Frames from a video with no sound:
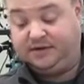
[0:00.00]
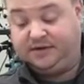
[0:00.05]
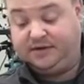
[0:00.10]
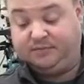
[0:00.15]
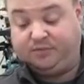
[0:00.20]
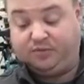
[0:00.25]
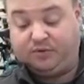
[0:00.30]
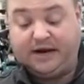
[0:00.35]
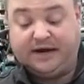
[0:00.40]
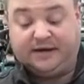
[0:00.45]

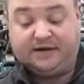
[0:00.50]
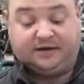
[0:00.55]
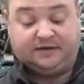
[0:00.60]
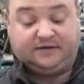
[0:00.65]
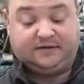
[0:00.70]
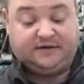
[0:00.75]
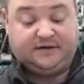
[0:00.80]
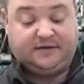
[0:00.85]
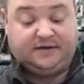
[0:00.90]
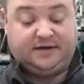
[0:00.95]

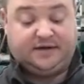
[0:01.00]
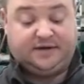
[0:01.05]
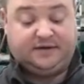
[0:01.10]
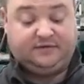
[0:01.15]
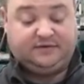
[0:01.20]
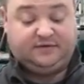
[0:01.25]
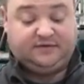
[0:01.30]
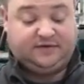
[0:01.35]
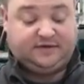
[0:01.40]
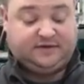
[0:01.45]
product
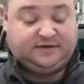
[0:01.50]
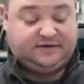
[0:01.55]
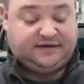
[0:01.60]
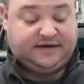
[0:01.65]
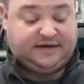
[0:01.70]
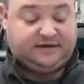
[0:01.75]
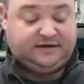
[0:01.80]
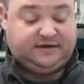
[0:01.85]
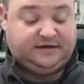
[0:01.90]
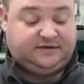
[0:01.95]
using
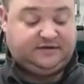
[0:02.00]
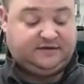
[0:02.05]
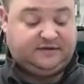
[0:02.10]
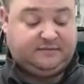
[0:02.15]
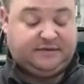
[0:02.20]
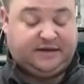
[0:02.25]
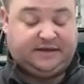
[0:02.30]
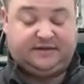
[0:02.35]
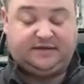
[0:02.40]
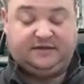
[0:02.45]
techniques and
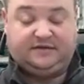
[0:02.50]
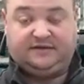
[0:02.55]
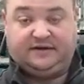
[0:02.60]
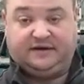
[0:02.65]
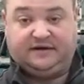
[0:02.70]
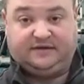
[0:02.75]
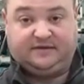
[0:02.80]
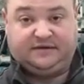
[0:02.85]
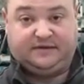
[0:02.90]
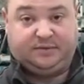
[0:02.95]
methods
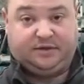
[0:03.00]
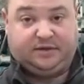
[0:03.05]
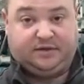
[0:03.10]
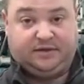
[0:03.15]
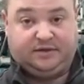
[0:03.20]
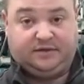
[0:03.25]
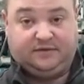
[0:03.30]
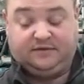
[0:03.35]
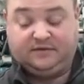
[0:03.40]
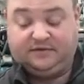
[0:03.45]
that are
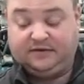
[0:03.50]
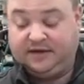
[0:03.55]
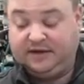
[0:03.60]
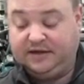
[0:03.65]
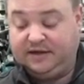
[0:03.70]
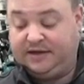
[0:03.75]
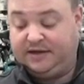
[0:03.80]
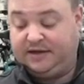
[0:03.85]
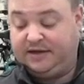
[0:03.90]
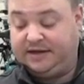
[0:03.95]
typically used
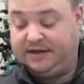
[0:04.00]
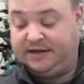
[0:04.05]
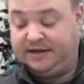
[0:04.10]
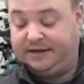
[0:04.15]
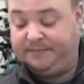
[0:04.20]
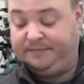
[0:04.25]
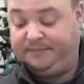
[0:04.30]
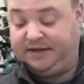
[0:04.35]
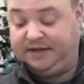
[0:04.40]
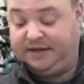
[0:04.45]

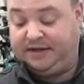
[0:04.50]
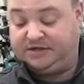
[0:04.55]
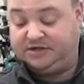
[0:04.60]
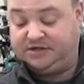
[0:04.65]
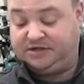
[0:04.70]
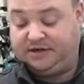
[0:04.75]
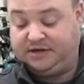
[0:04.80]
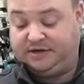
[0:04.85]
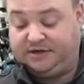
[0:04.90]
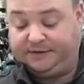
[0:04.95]
in
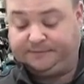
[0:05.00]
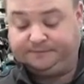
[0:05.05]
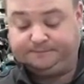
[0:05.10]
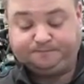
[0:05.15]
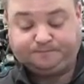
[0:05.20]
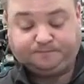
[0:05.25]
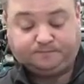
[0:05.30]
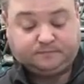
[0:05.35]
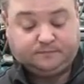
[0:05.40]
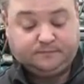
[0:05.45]
engineering.
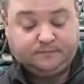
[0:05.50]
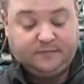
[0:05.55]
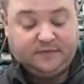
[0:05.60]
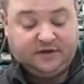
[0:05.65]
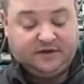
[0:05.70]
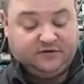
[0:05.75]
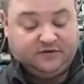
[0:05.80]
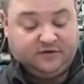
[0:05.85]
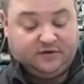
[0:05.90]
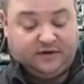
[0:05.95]

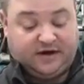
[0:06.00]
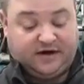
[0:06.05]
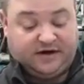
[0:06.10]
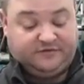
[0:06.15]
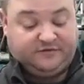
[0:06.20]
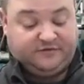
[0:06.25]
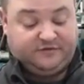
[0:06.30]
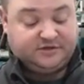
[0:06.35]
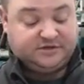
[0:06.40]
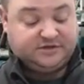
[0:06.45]
So our
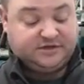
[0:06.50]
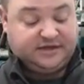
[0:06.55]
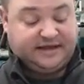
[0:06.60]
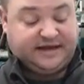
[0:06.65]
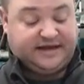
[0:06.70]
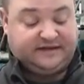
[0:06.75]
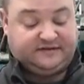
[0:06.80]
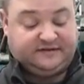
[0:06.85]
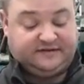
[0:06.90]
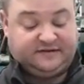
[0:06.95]
first
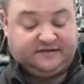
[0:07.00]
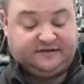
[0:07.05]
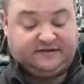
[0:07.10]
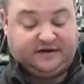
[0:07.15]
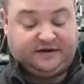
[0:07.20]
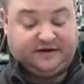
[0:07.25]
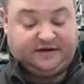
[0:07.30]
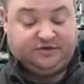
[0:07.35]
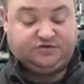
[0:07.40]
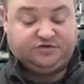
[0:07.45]
class is
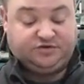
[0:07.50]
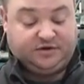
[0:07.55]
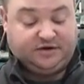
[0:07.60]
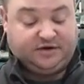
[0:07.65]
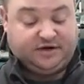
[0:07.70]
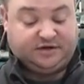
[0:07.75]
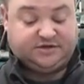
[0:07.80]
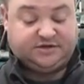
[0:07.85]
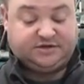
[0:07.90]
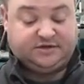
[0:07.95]
our
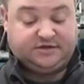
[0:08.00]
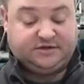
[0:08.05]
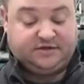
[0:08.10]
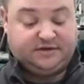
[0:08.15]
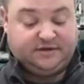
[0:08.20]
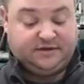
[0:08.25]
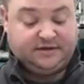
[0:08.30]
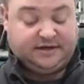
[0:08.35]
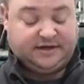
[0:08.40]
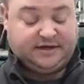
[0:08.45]

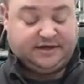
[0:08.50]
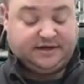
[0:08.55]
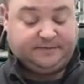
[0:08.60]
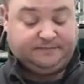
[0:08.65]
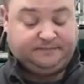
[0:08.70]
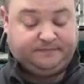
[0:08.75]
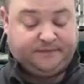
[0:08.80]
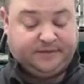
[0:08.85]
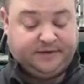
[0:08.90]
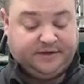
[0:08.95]
Introduction
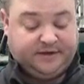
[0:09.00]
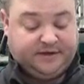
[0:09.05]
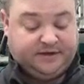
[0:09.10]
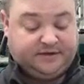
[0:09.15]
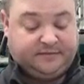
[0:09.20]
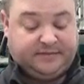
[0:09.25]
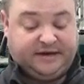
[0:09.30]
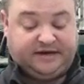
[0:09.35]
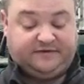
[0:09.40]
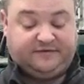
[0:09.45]

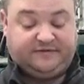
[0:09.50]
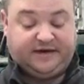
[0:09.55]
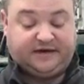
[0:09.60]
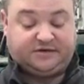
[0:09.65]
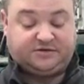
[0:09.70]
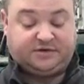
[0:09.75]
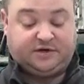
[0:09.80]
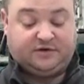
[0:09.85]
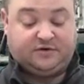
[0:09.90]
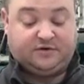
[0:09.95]
to
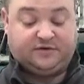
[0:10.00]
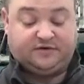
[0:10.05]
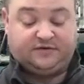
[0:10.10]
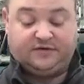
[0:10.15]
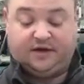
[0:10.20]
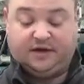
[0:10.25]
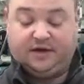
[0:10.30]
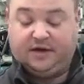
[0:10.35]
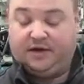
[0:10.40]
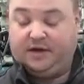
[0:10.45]
Manufacturing course.
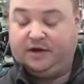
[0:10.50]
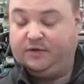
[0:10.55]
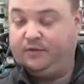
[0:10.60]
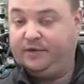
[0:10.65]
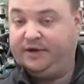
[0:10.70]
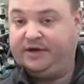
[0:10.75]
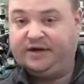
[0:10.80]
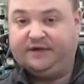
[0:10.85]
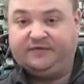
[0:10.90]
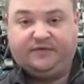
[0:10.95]

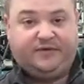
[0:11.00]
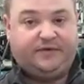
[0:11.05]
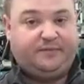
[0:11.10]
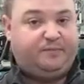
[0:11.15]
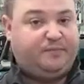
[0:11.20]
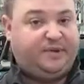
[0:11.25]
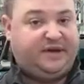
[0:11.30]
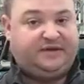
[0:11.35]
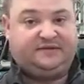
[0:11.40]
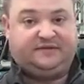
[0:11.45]
We cover the
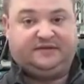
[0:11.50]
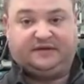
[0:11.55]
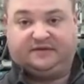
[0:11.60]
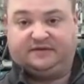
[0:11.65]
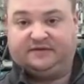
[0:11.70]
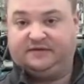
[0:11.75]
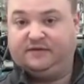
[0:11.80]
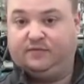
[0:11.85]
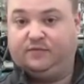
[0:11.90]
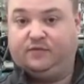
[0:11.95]

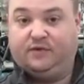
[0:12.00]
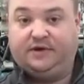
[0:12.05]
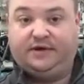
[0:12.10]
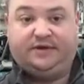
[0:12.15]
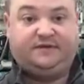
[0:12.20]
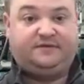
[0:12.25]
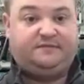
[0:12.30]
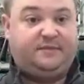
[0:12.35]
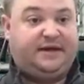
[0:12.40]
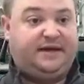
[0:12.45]
basics. What
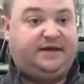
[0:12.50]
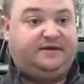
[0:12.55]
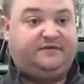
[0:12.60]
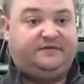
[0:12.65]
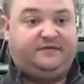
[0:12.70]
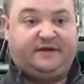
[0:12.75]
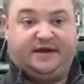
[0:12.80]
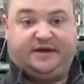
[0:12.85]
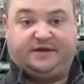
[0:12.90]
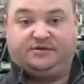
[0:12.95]
is
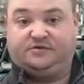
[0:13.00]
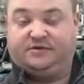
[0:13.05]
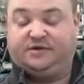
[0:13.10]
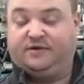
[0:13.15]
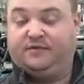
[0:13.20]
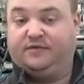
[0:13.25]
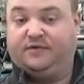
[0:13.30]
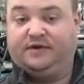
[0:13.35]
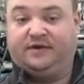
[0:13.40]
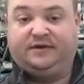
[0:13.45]

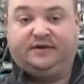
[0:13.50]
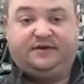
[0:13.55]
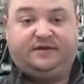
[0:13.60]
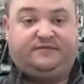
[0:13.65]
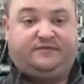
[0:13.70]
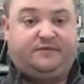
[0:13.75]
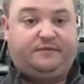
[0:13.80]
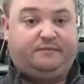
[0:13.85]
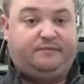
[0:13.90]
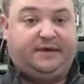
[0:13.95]
manufacturing? What are the
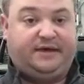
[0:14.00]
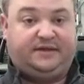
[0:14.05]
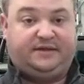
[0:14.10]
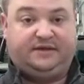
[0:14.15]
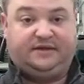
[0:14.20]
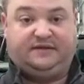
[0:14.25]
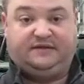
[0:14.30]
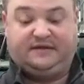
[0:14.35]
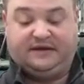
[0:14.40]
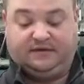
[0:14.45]
different
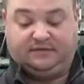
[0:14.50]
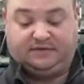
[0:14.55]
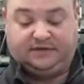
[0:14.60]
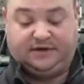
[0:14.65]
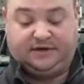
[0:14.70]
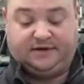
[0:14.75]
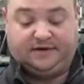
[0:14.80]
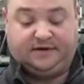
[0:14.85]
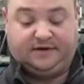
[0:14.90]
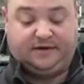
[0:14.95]
methods out
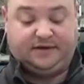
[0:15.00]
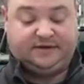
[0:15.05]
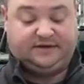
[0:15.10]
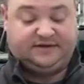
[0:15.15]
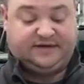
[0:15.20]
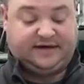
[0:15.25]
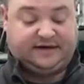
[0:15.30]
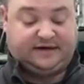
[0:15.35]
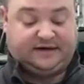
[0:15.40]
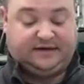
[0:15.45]
there and
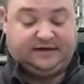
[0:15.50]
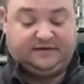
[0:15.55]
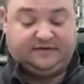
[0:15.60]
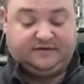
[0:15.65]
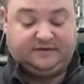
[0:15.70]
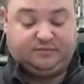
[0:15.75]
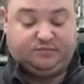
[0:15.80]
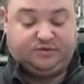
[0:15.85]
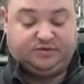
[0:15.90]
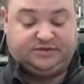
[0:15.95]
techniques
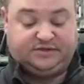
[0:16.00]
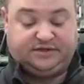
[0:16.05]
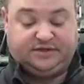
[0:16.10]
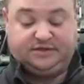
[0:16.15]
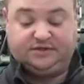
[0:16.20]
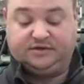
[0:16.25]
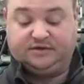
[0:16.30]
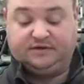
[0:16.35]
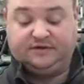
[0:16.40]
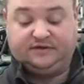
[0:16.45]
and
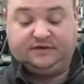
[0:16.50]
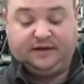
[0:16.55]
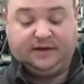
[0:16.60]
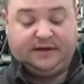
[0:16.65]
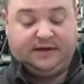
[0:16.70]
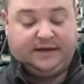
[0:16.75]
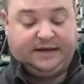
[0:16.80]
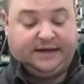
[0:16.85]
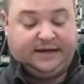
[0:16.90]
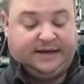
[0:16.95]
procedures?
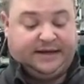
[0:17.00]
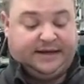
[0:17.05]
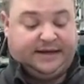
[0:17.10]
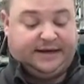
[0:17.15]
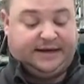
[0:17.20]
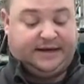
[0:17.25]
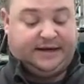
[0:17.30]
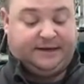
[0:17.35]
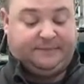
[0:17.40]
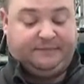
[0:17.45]

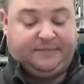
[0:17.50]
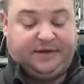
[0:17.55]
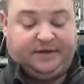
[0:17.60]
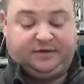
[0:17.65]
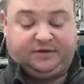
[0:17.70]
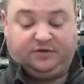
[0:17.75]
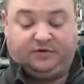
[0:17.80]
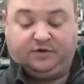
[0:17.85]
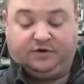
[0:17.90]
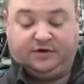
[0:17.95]
And
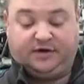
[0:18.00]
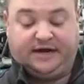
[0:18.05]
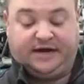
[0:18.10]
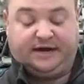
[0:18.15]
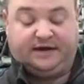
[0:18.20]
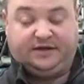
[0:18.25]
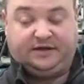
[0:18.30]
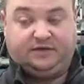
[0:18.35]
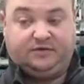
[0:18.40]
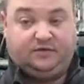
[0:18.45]
you'll learn
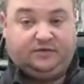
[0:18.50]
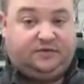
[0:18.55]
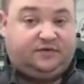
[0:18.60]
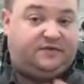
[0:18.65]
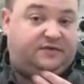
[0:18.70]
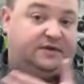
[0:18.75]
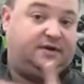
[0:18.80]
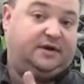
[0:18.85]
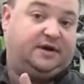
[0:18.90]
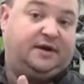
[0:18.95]
how to
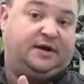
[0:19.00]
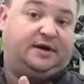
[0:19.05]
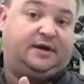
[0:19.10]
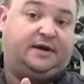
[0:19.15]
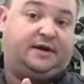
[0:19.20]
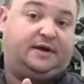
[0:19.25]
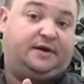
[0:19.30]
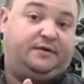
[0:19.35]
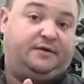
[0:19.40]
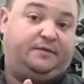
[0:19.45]
use
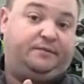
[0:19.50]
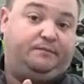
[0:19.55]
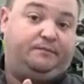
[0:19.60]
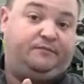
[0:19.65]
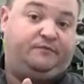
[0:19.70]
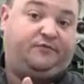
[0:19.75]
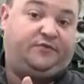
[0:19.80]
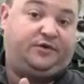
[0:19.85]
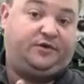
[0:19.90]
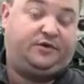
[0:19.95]
a
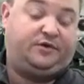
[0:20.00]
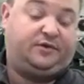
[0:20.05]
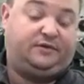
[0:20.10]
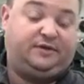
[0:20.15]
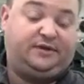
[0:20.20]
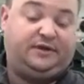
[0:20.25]
vertical knee